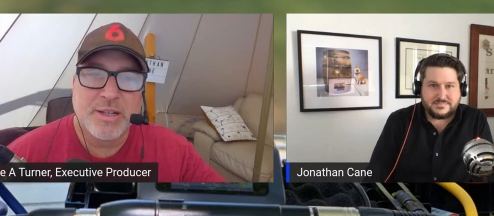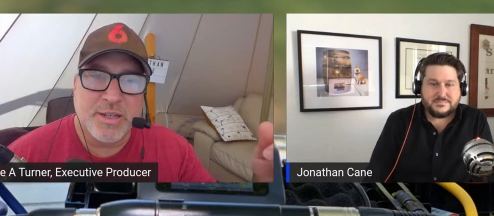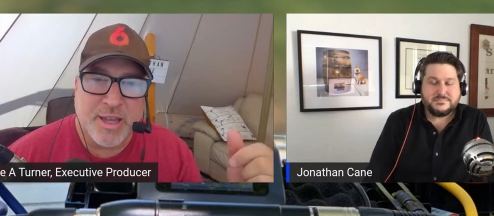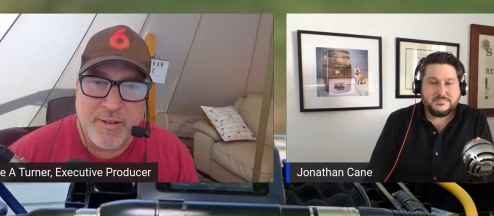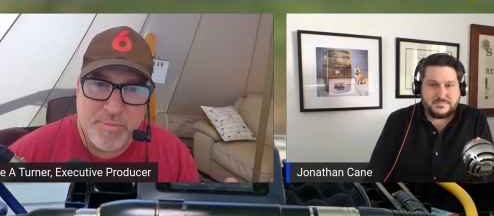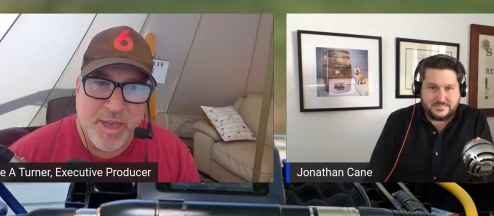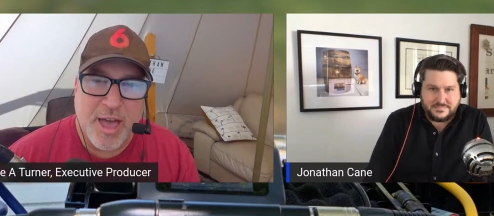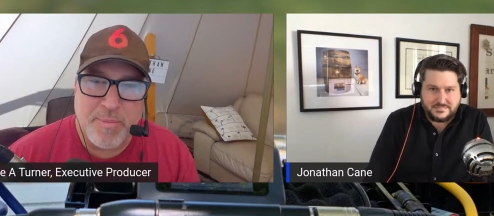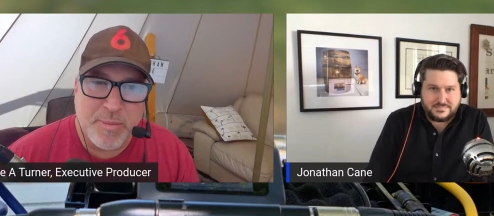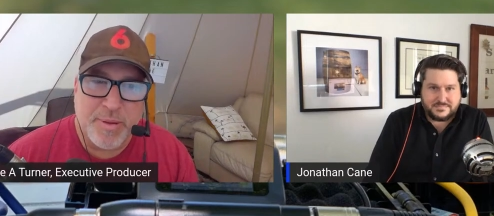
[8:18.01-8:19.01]
Speaker 1: to give them the
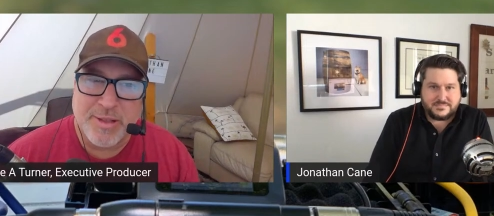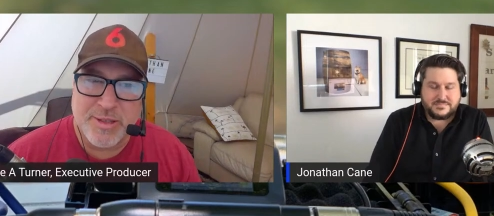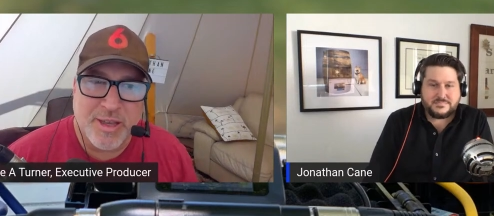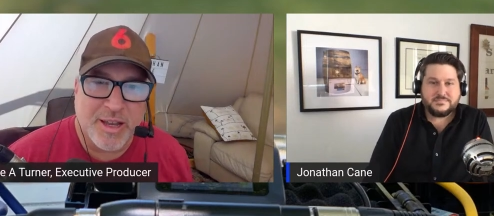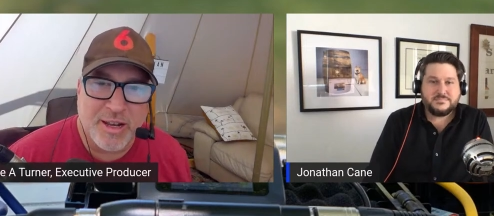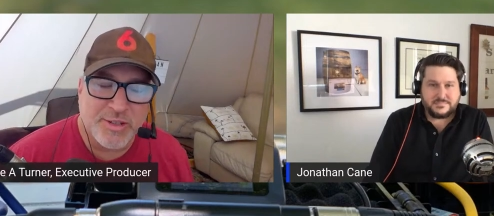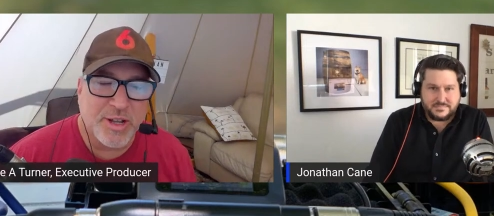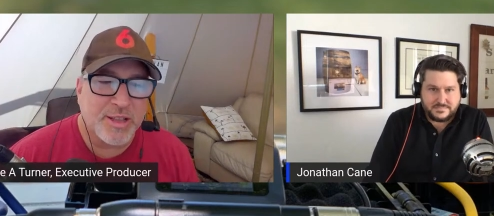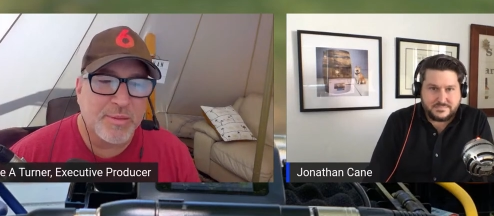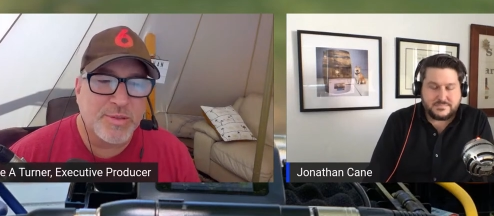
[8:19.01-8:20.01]
EpiPen so they can
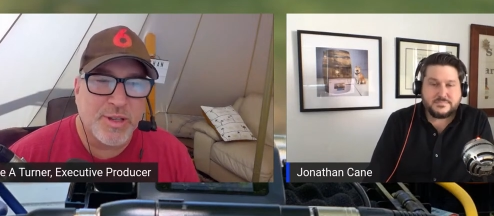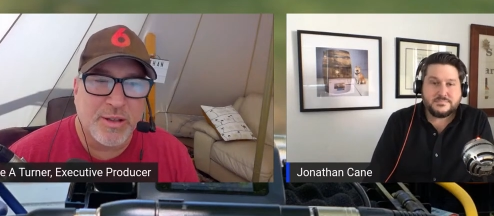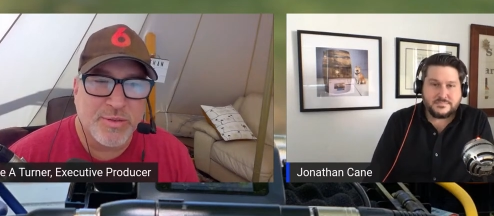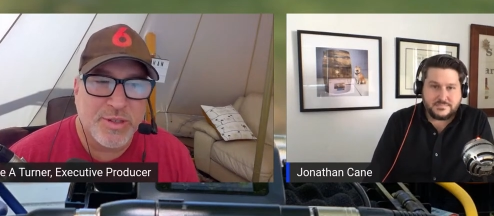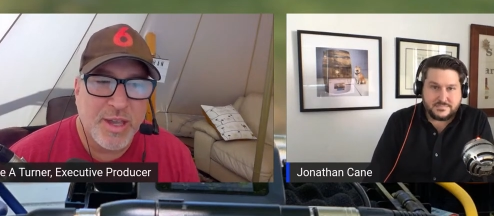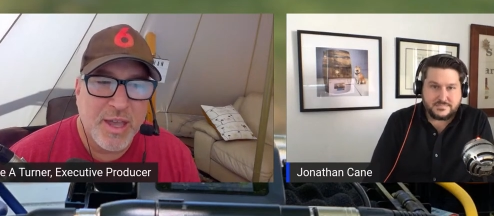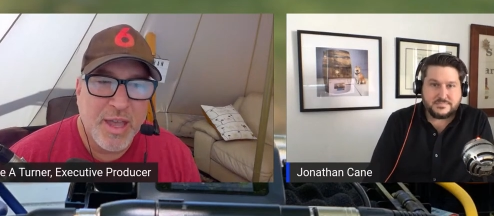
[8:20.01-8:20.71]
inject themselves.